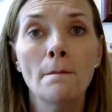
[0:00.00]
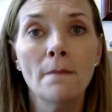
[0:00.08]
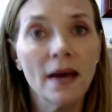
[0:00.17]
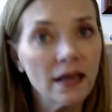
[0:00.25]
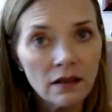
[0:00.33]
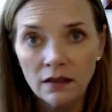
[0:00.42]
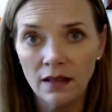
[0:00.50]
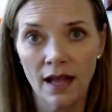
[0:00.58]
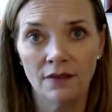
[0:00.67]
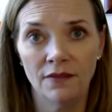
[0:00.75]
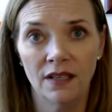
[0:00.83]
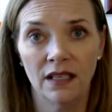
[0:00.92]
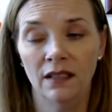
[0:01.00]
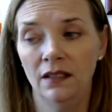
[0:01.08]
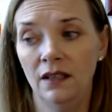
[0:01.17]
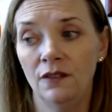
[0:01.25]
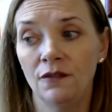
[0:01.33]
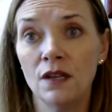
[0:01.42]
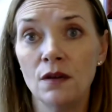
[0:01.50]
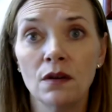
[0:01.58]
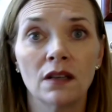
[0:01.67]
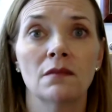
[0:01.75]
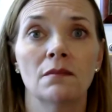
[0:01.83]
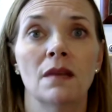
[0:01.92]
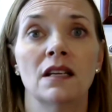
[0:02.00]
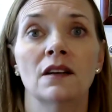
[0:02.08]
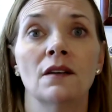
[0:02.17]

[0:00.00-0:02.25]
medical advocate if you couldn't make